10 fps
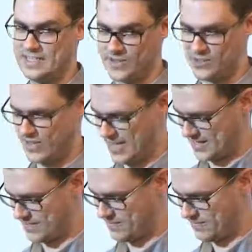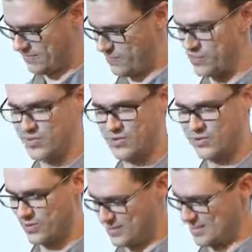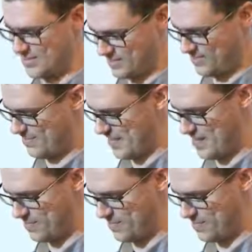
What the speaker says: decentralized version control system,